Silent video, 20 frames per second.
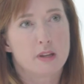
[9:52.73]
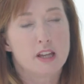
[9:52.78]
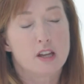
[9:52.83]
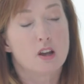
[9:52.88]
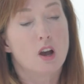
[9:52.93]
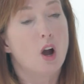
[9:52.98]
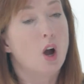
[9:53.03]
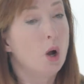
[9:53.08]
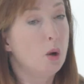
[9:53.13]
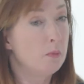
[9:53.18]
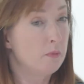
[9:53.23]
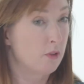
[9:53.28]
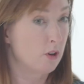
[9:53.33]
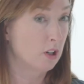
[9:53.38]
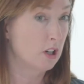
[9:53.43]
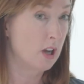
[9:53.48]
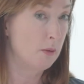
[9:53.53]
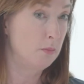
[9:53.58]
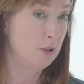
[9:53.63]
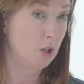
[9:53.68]
being home for a
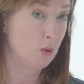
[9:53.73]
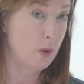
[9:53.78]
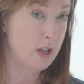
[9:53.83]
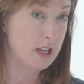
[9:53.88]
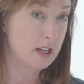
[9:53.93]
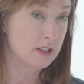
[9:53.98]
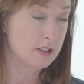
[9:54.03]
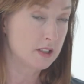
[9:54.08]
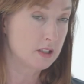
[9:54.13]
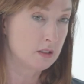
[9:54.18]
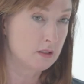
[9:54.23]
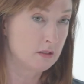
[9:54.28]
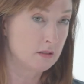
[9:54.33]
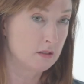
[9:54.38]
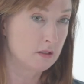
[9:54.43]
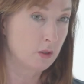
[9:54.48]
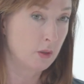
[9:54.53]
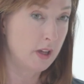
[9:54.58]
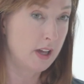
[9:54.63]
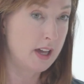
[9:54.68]
couple of weeks.
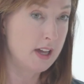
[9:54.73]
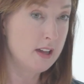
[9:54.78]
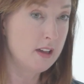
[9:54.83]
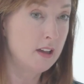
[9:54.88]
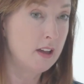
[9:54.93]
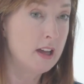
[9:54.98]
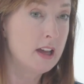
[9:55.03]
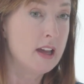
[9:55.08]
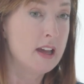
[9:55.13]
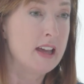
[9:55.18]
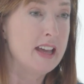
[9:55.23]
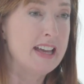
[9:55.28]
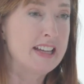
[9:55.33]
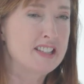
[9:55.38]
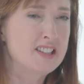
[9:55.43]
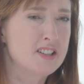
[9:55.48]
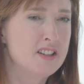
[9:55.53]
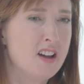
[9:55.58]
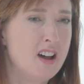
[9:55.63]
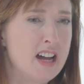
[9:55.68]
Okay?
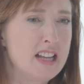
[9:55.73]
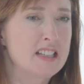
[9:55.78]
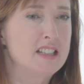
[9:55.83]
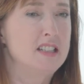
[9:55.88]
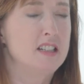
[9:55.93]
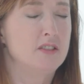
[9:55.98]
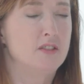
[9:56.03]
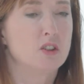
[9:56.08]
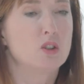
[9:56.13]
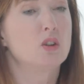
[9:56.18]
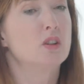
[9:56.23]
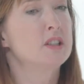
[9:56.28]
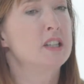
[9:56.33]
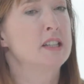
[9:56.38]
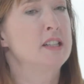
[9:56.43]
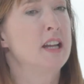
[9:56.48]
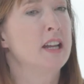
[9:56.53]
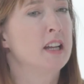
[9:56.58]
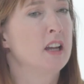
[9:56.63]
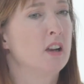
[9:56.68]
It's not difficult to
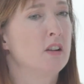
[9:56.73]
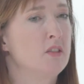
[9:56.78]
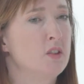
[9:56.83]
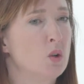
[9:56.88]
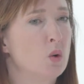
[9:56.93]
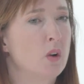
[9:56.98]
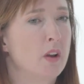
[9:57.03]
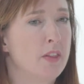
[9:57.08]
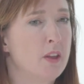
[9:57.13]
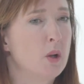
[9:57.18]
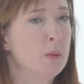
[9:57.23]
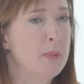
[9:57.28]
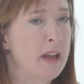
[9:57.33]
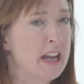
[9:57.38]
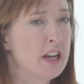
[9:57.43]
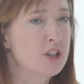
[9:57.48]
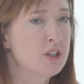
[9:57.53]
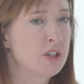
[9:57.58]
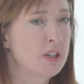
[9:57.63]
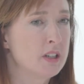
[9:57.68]
take care of an ortho
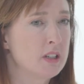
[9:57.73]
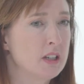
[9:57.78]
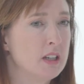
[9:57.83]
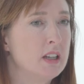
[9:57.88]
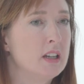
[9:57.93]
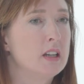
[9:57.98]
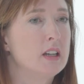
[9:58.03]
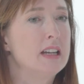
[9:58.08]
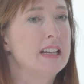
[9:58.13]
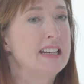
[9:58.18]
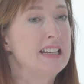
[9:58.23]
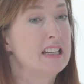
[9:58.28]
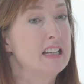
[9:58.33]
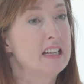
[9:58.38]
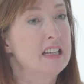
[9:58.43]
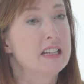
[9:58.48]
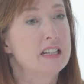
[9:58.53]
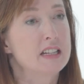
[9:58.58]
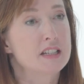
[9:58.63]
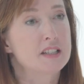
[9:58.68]
patient. It
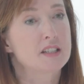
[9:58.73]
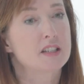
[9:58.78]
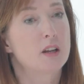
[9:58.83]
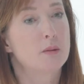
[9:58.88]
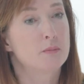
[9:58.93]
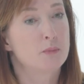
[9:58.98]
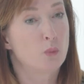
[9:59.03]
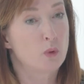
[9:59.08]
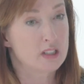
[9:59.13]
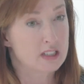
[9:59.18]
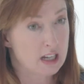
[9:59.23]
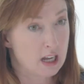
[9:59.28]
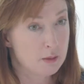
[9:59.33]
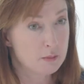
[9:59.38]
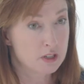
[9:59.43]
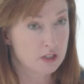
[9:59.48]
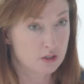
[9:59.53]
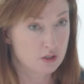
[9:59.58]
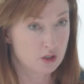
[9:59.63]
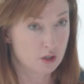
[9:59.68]
is somewhat time
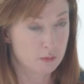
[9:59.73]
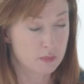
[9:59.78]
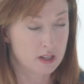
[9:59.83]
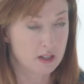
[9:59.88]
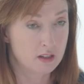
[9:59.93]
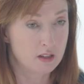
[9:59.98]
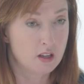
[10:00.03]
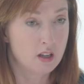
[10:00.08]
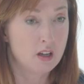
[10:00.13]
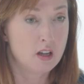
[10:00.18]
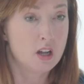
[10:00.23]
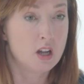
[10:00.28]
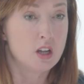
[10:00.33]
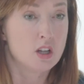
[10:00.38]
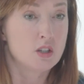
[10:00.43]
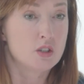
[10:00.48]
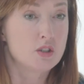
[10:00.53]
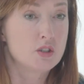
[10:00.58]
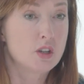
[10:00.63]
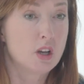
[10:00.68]
consuming.
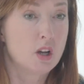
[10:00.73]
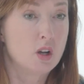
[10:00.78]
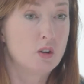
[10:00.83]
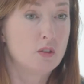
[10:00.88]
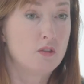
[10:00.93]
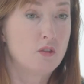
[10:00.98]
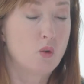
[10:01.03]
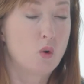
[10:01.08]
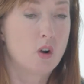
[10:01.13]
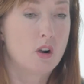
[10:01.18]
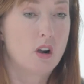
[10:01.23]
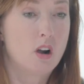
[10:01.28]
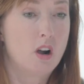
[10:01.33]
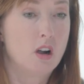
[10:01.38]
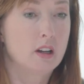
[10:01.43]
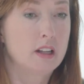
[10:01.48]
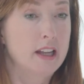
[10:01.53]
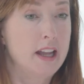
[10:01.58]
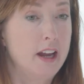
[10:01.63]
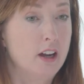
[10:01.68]
So for
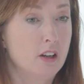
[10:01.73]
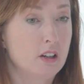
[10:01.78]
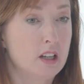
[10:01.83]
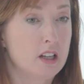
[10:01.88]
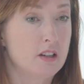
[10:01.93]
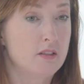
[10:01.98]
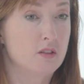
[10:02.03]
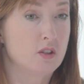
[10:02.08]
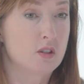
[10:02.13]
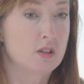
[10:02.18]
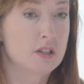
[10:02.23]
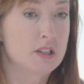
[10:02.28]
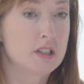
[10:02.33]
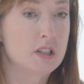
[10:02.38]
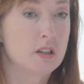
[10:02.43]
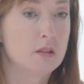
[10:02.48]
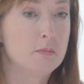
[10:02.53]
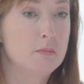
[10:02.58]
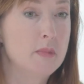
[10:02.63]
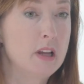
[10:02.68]
our caregivers,
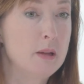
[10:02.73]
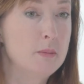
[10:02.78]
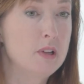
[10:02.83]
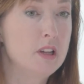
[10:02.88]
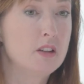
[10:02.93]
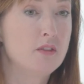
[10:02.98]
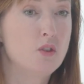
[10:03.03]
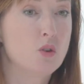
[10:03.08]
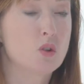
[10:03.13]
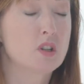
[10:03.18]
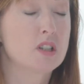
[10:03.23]
maybe if you